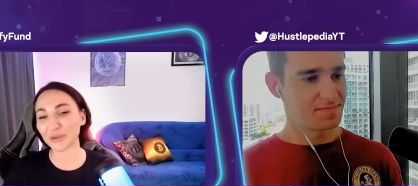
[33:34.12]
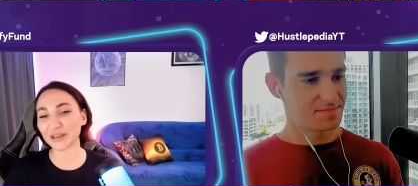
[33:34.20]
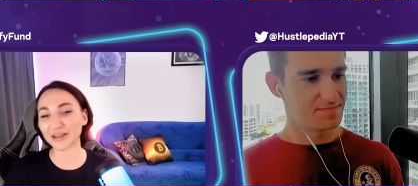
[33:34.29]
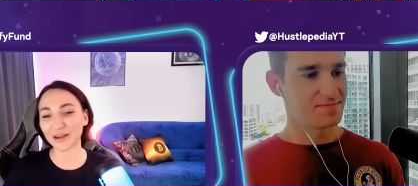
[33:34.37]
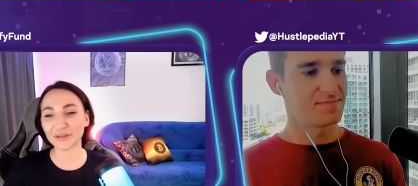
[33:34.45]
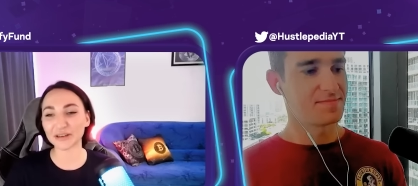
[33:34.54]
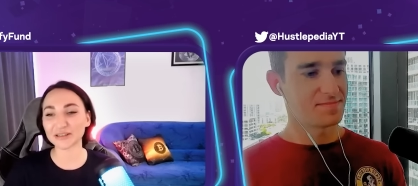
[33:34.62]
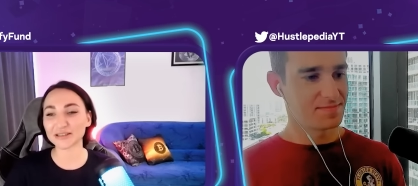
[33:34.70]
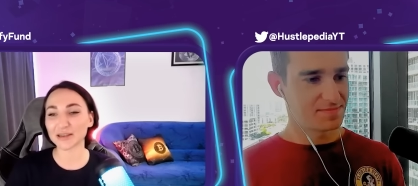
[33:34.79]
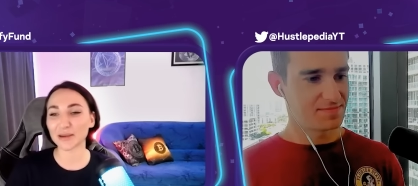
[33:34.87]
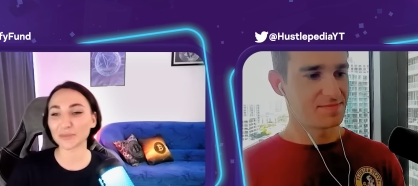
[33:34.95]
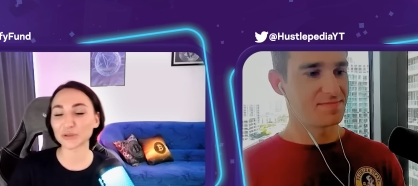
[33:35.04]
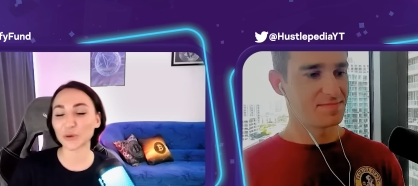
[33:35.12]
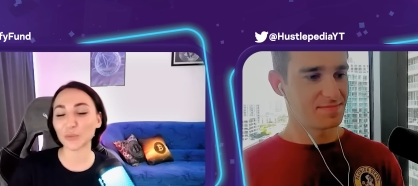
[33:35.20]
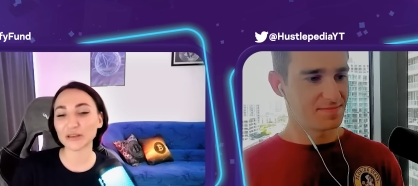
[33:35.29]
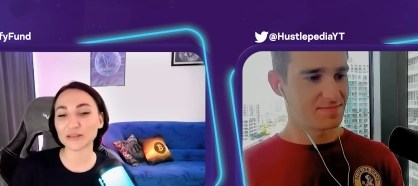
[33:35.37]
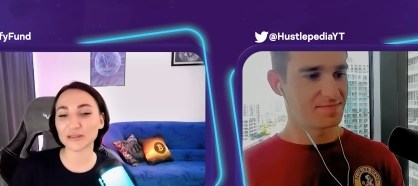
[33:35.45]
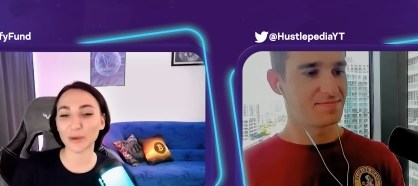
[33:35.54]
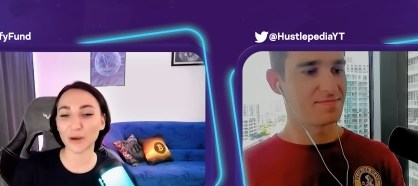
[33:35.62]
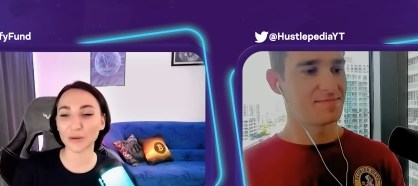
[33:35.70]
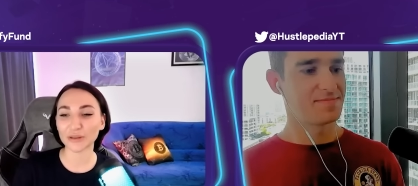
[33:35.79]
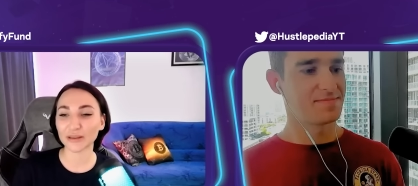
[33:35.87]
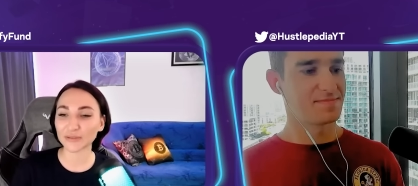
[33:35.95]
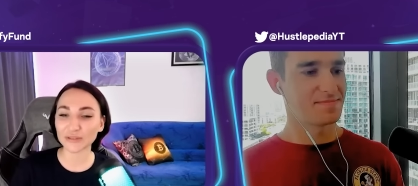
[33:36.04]
Speaker 1: we covered some topics about
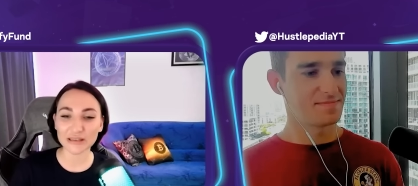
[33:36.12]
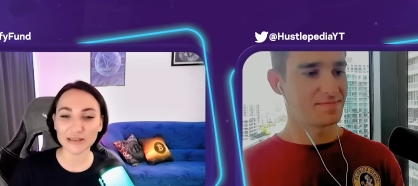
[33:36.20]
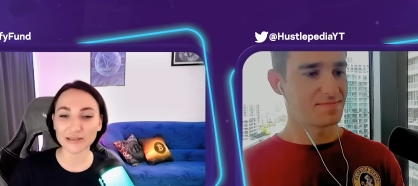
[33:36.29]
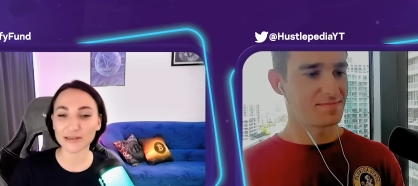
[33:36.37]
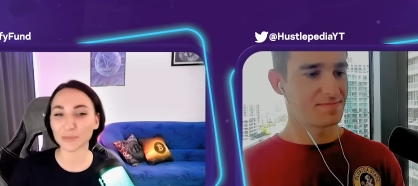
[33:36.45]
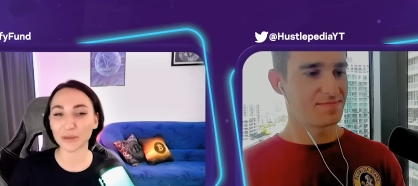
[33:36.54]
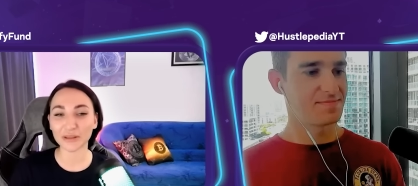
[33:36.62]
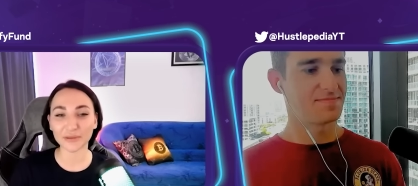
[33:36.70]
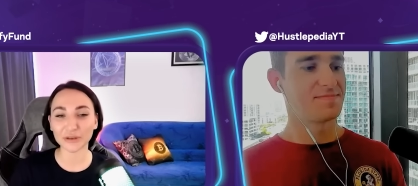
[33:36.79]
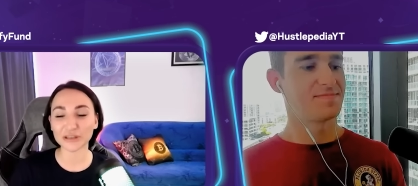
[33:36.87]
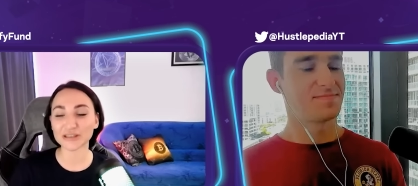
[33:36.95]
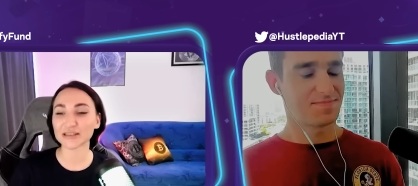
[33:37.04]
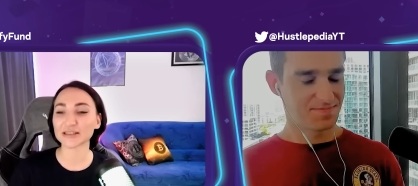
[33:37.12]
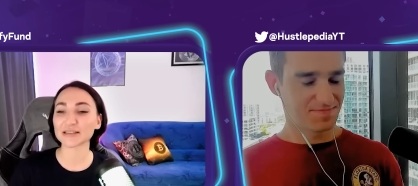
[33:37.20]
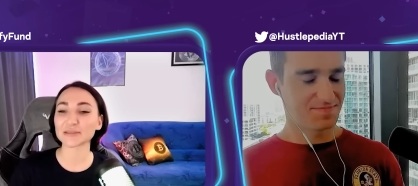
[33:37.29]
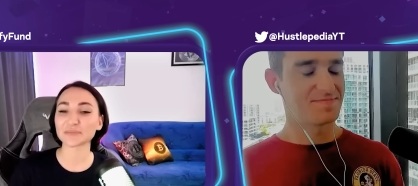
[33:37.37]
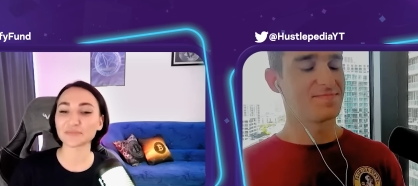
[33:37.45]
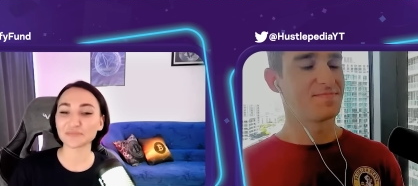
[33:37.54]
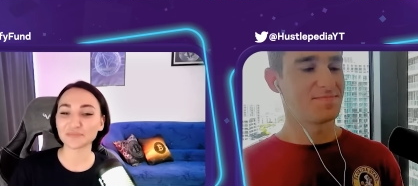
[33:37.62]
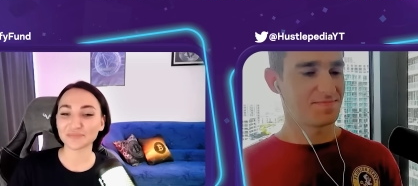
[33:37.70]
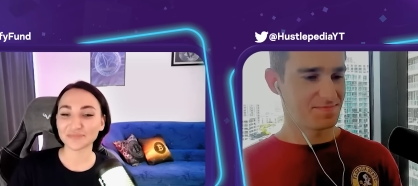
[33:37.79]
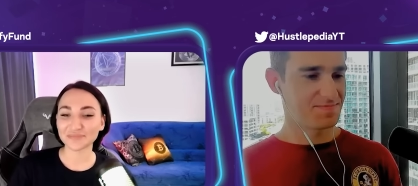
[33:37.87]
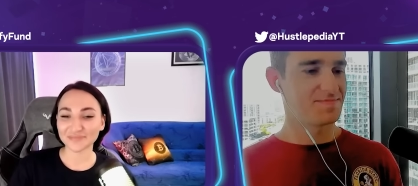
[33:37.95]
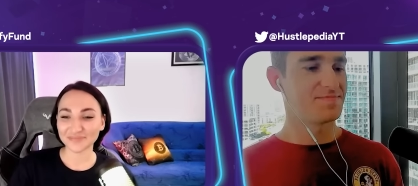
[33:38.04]
NFTs and metaverses.
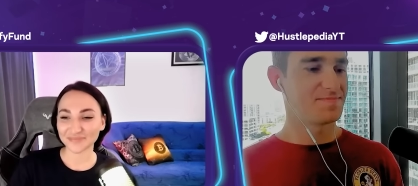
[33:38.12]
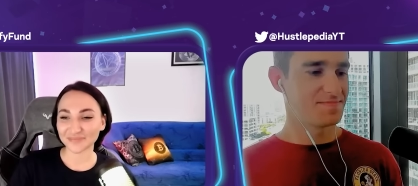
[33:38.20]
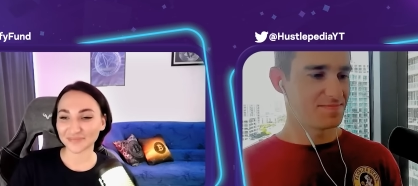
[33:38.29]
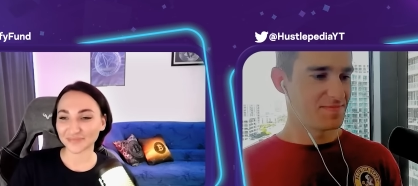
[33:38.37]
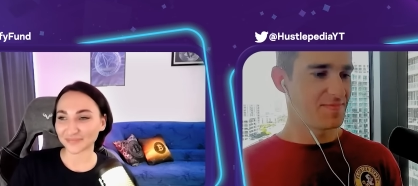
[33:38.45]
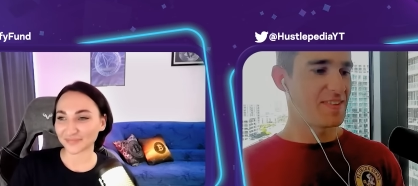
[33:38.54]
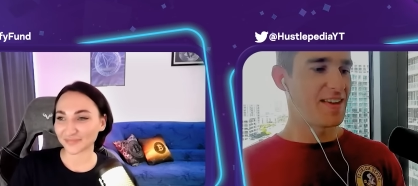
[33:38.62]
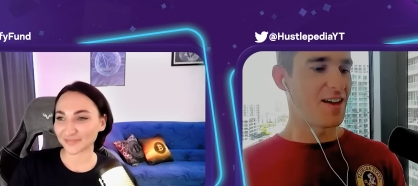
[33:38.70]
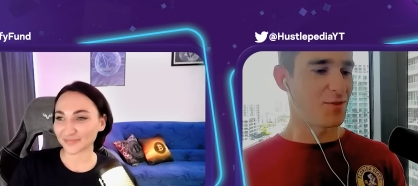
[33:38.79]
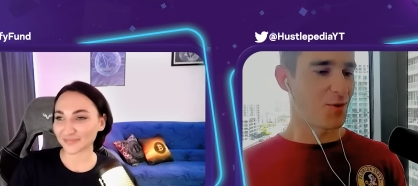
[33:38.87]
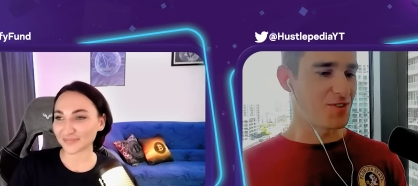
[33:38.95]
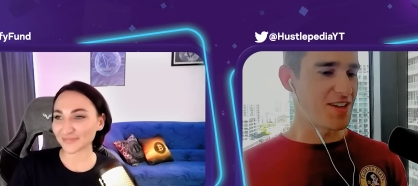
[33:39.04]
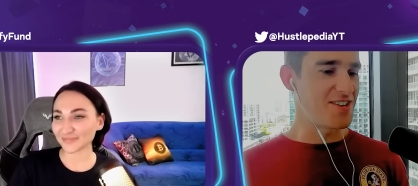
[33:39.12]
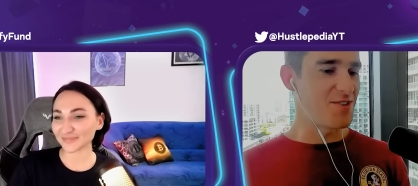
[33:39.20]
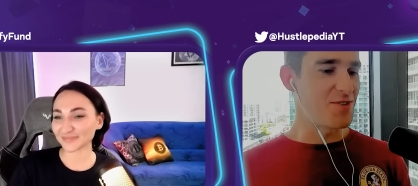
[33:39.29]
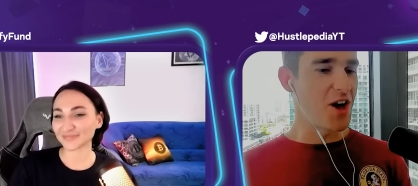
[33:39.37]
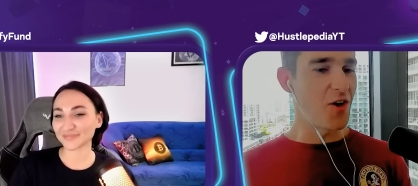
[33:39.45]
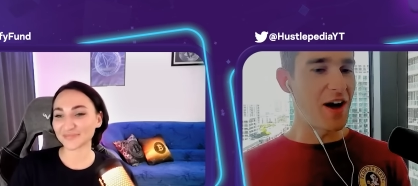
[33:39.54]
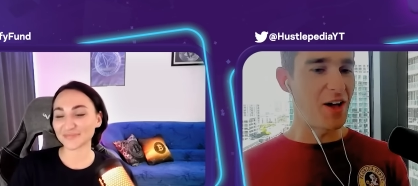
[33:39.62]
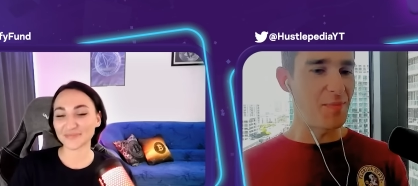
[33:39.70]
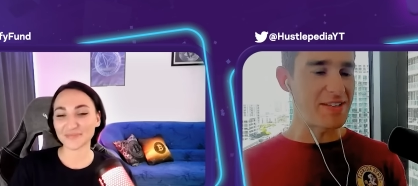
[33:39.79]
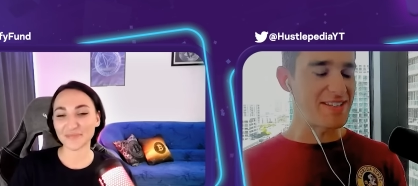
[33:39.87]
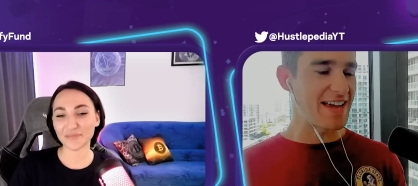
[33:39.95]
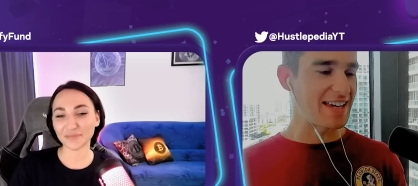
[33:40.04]
Speaker 2: Of course, and you know I'll
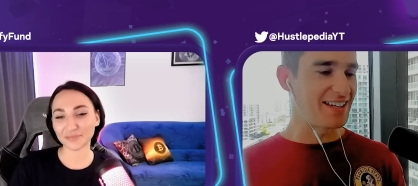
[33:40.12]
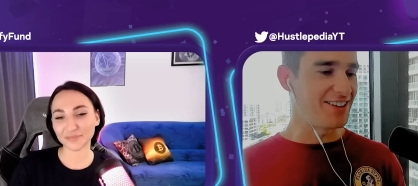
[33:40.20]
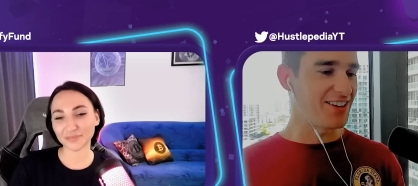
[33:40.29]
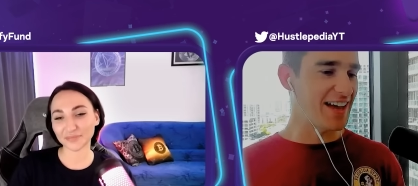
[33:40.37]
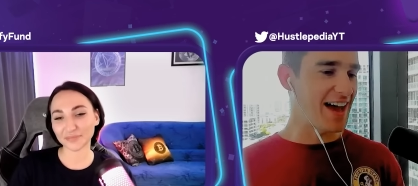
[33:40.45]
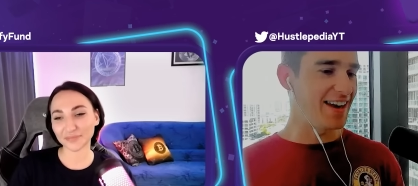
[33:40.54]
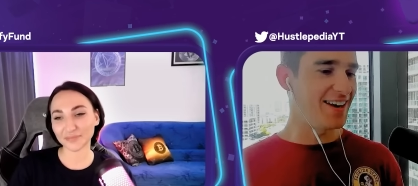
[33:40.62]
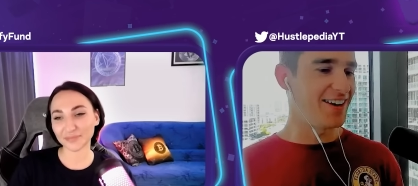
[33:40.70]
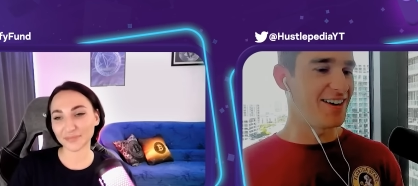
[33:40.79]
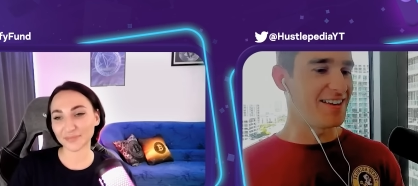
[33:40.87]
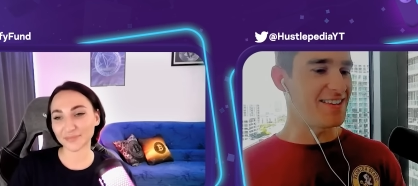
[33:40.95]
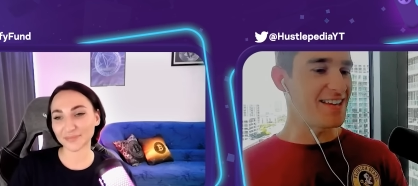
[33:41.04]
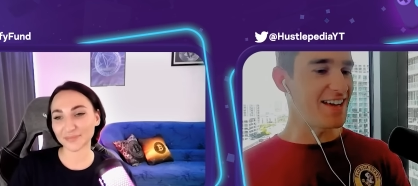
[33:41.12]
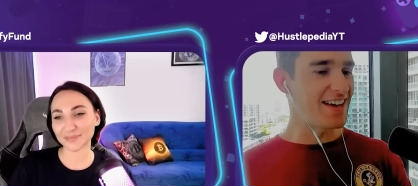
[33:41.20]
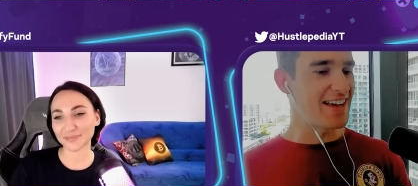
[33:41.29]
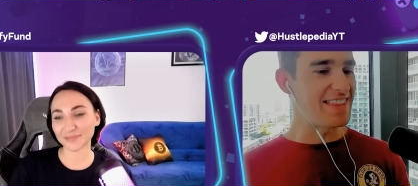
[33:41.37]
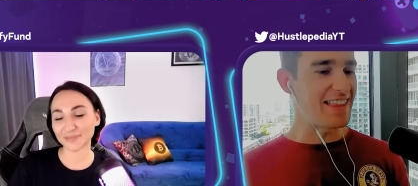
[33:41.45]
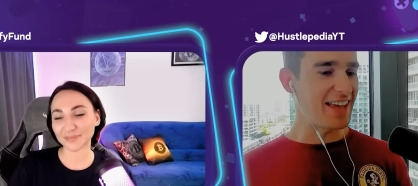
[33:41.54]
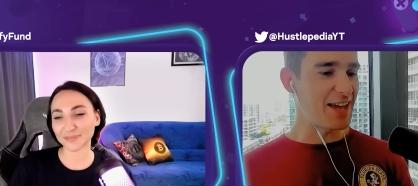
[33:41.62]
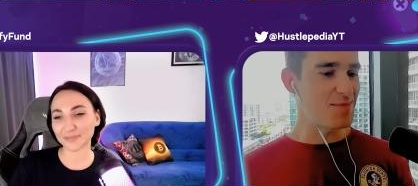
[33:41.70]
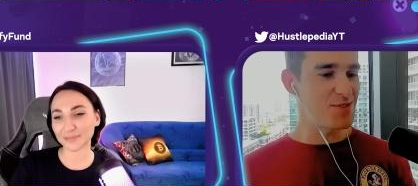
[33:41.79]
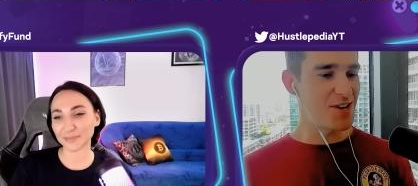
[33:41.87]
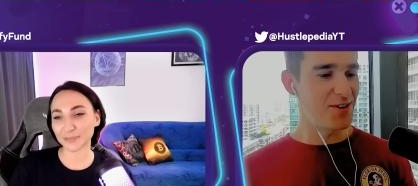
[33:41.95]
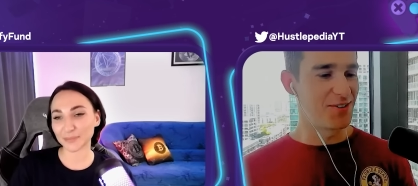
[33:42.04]
be taking a look at it on the uh, in the game
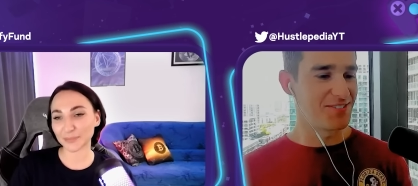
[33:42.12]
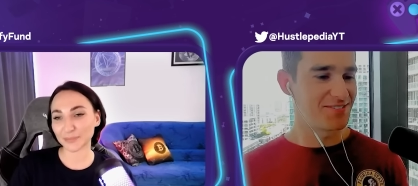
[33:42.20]
show.